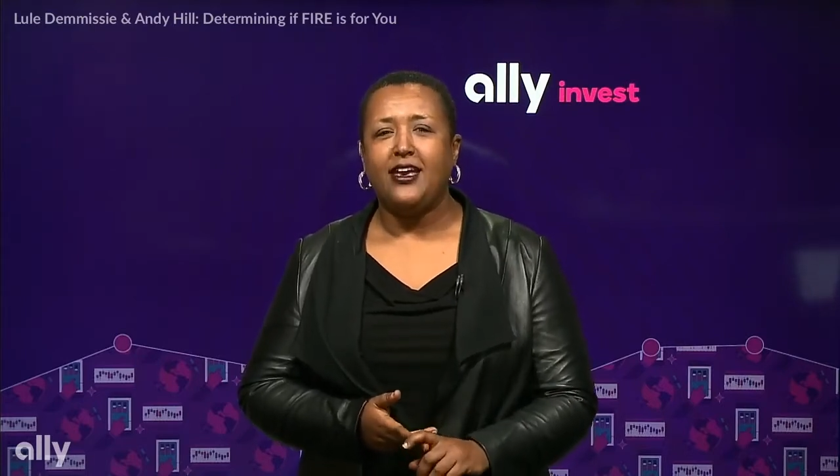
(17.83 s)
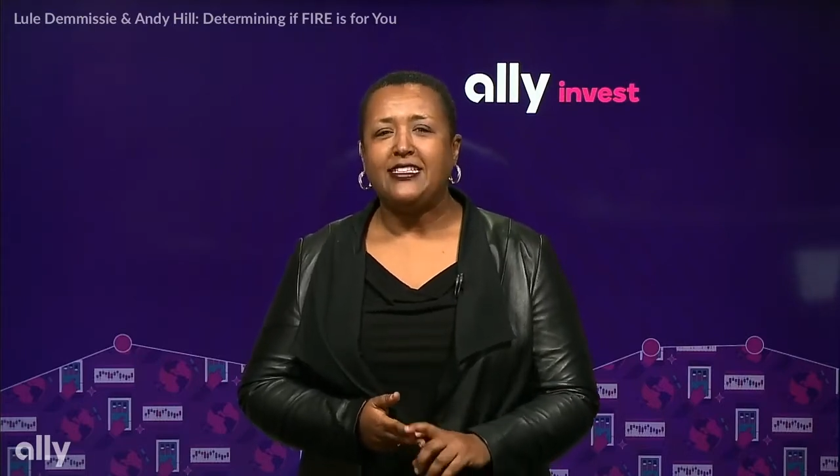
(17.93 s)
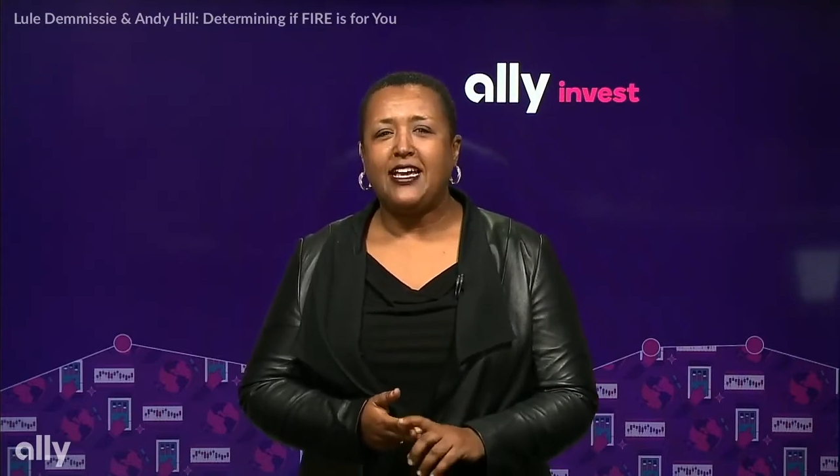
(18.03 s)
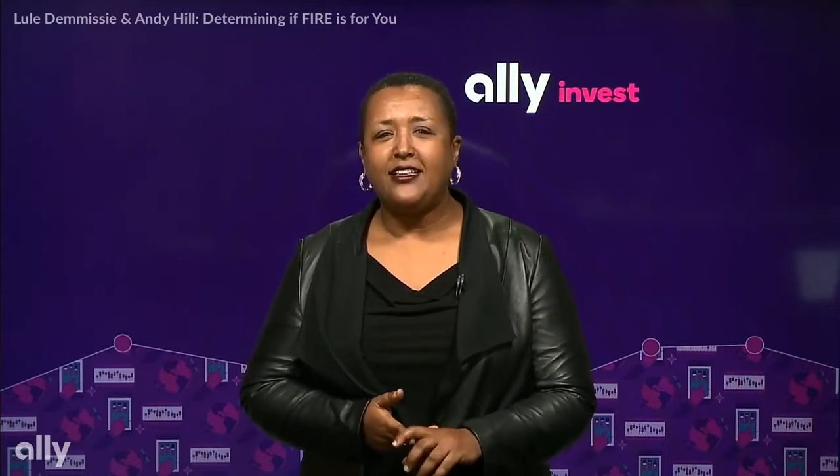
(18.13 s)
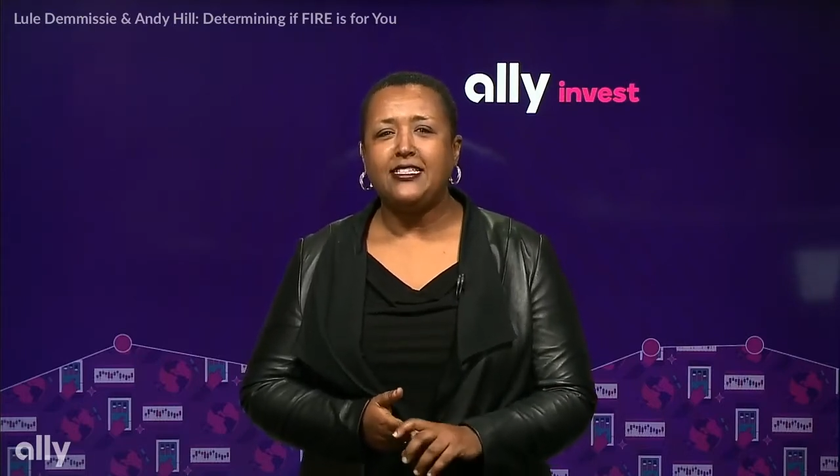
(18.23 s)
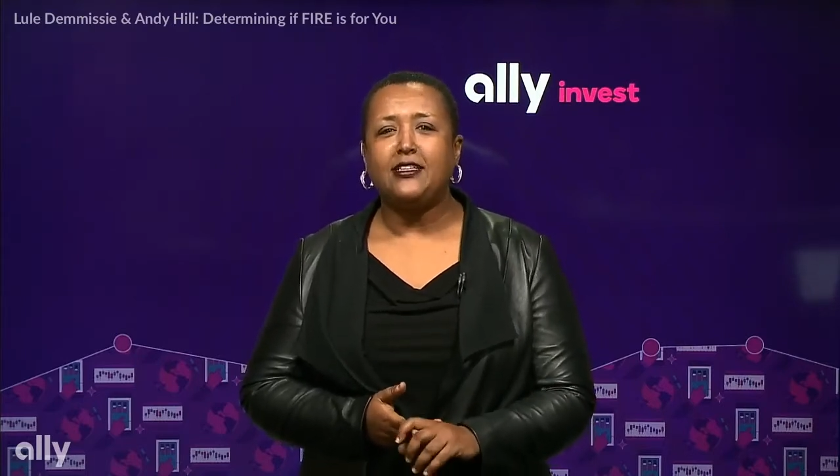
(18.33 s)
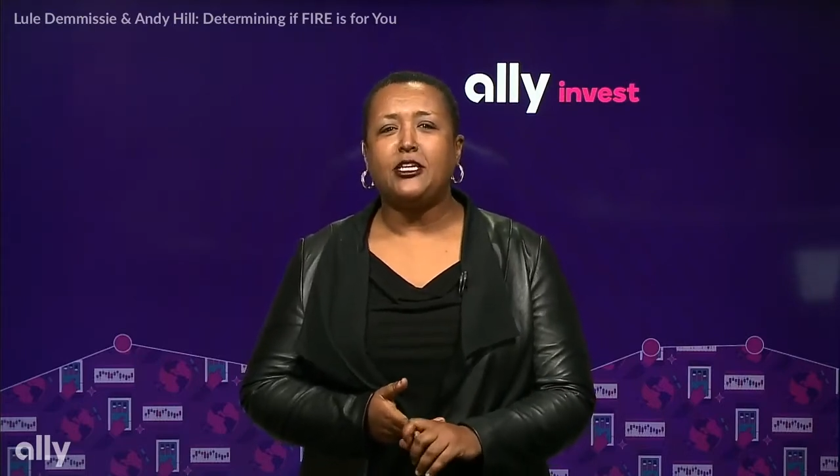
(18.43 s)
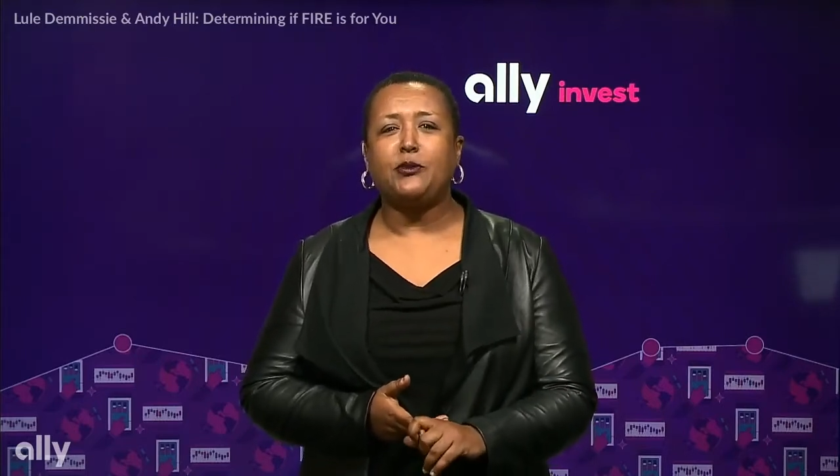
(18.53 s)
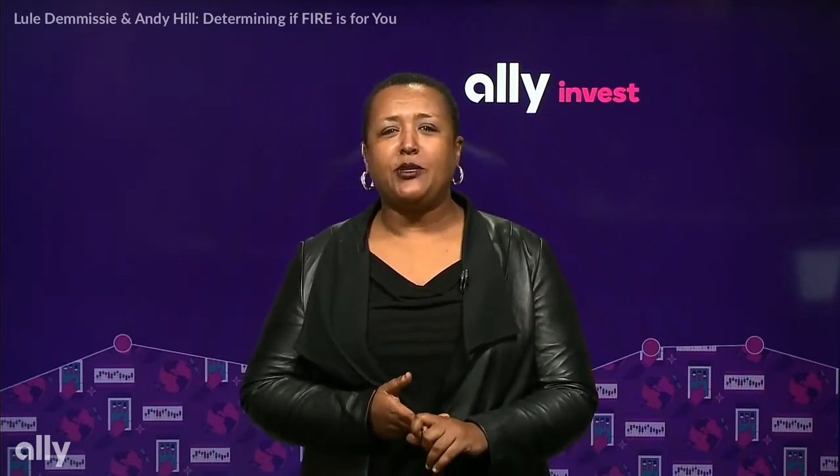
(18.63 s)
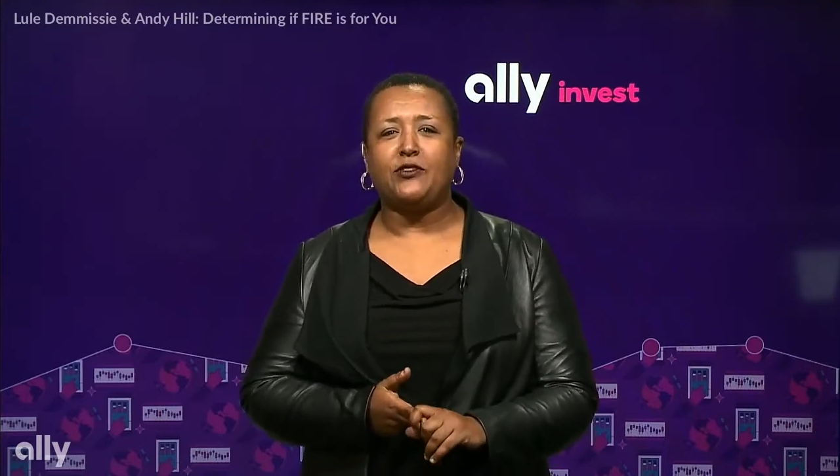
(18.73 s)
Tell us a
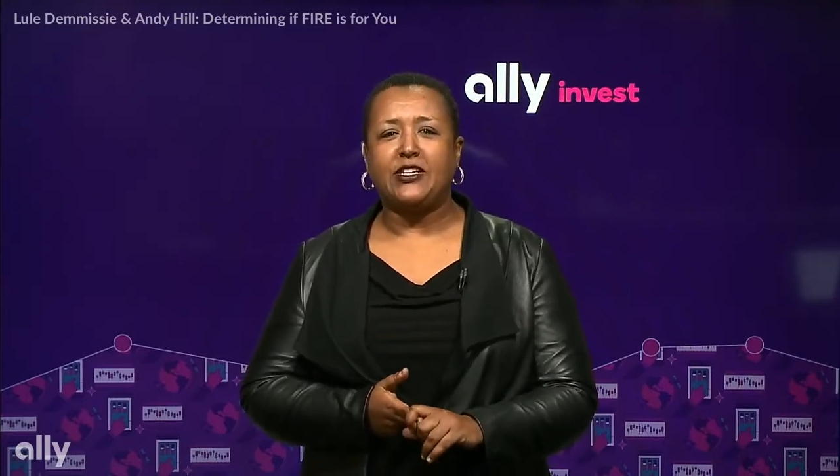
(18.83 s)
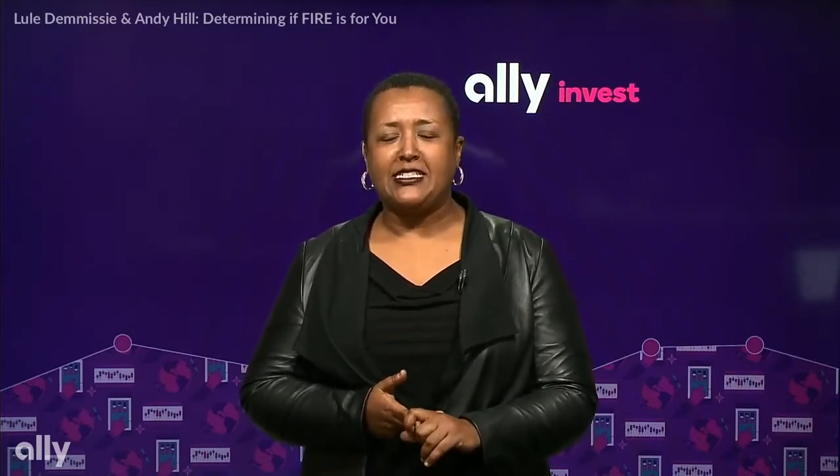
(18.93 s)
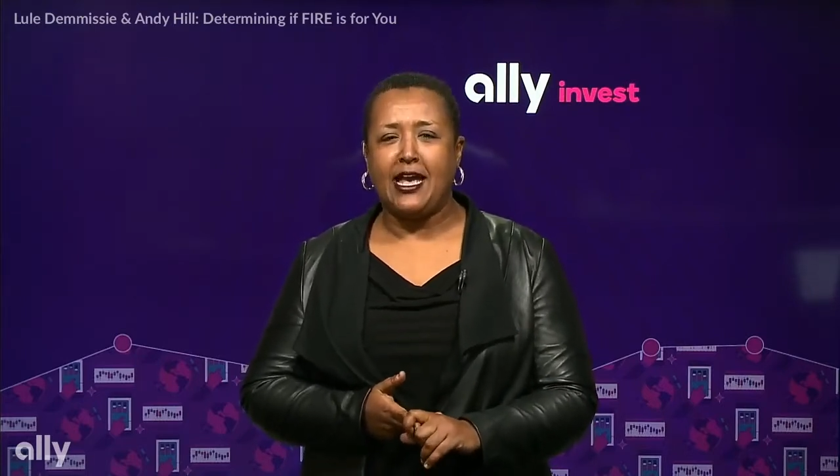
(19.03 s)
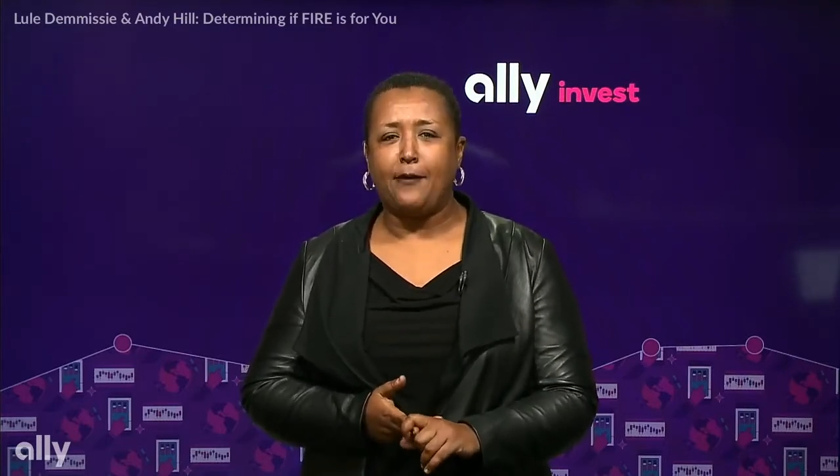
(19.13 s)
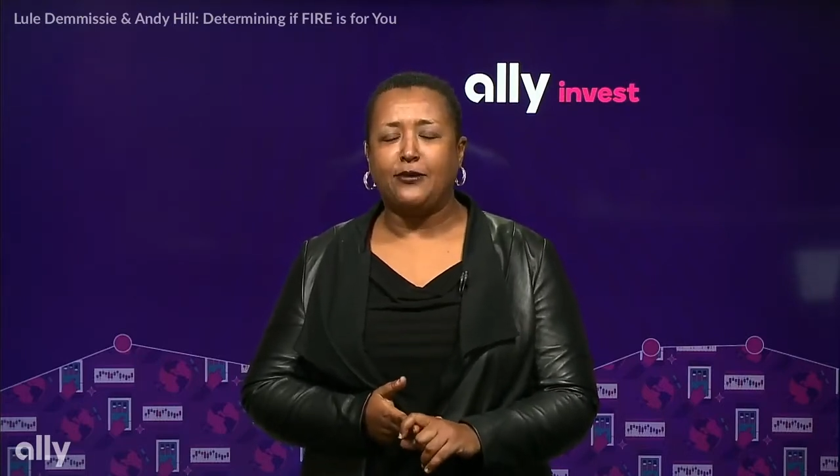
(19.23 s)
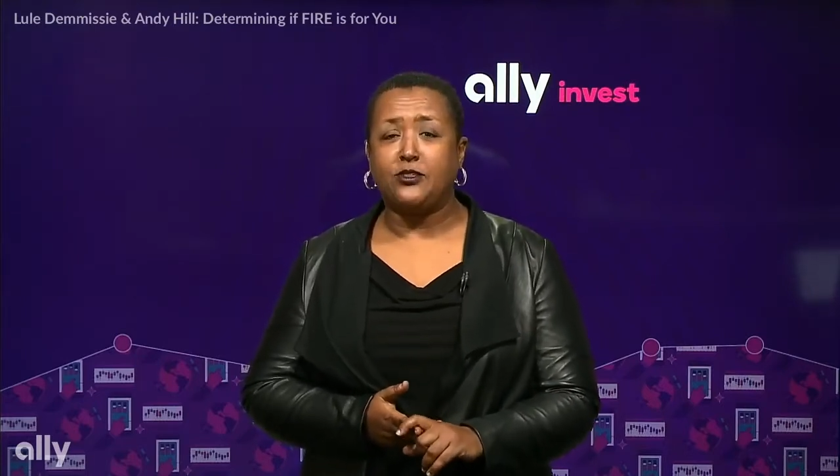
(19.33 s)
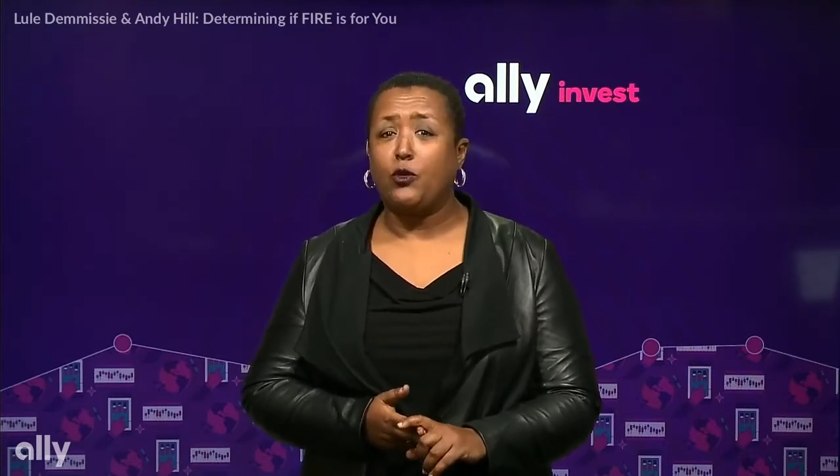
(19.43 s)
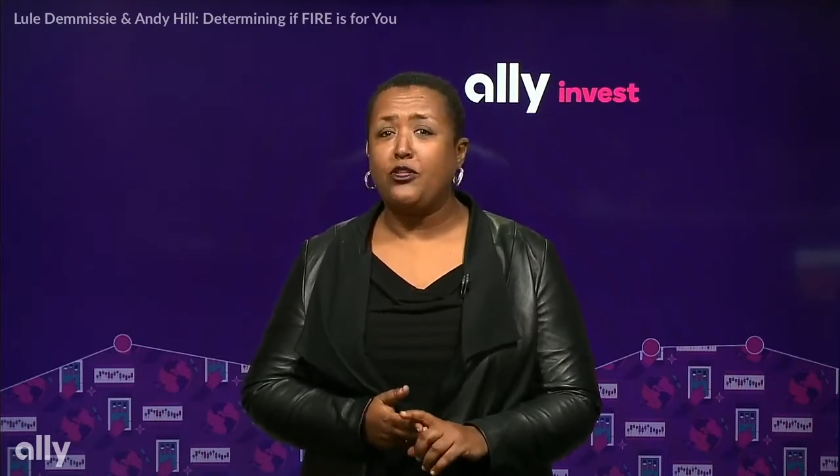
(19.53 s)
little bit of examples,